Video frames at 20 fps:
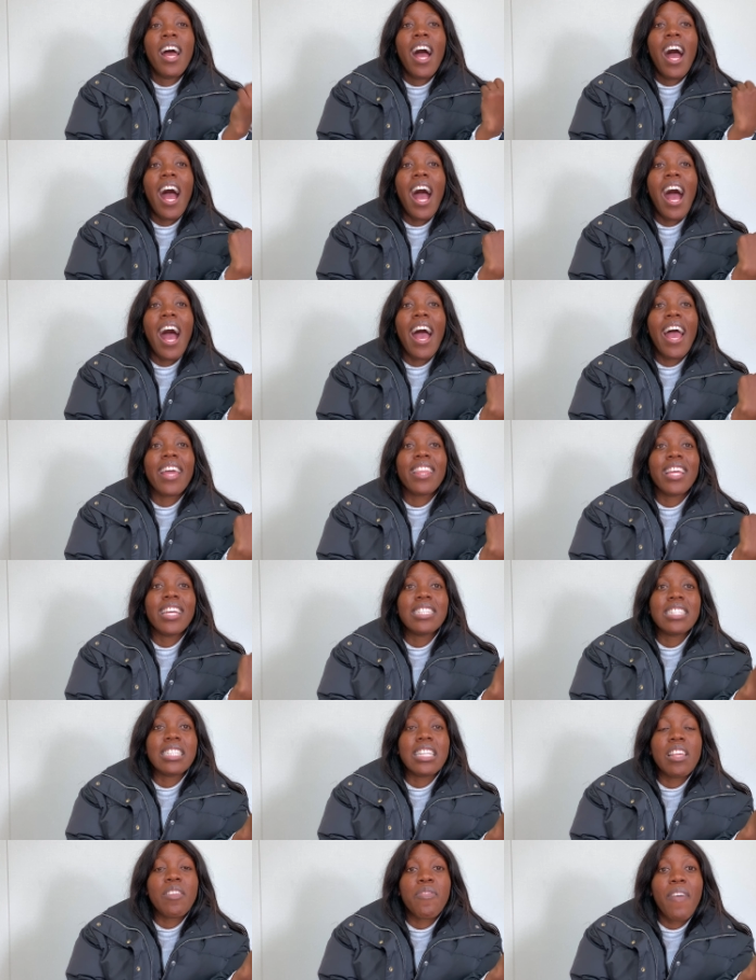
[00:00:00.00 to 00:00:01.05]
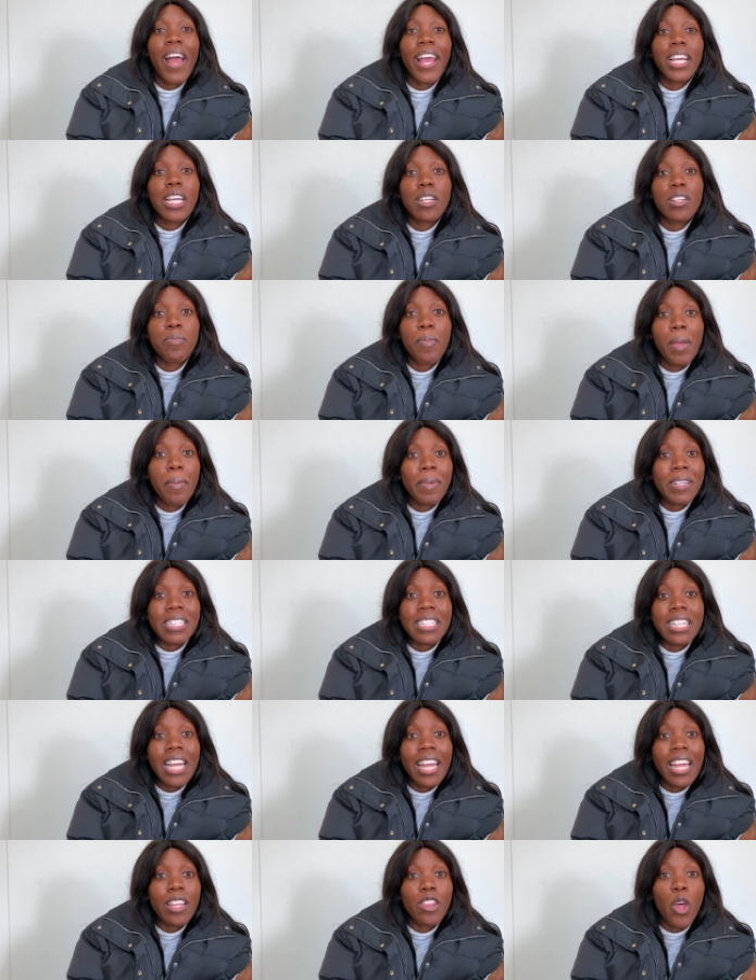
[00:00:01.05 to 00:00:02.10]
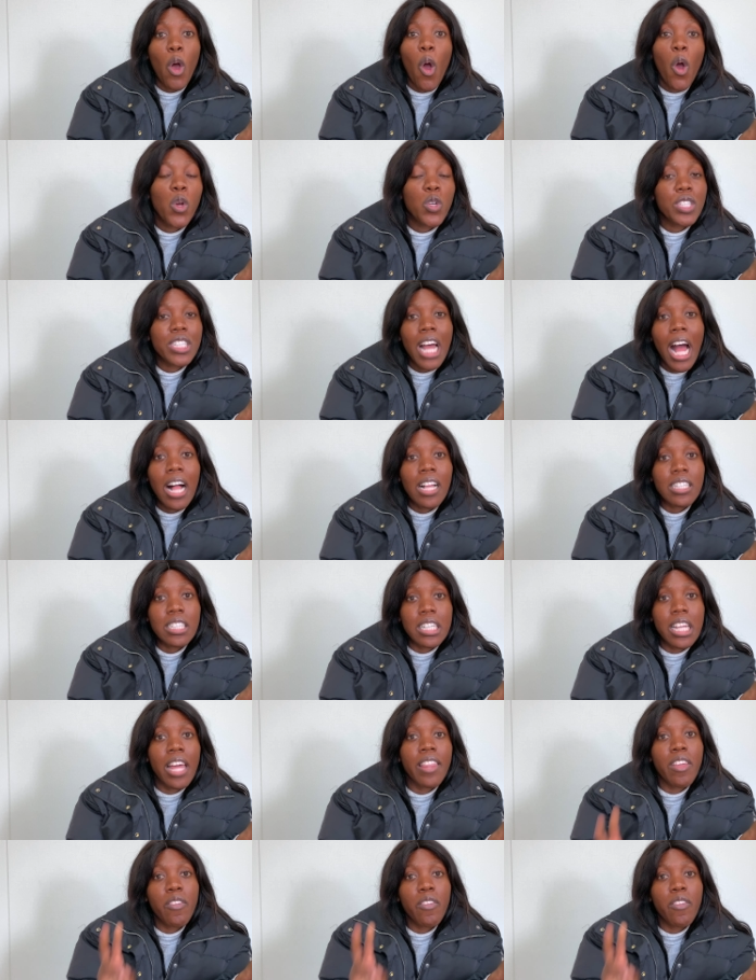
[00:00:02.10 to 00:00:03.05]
I then see if I can maybe stay at the hotels here.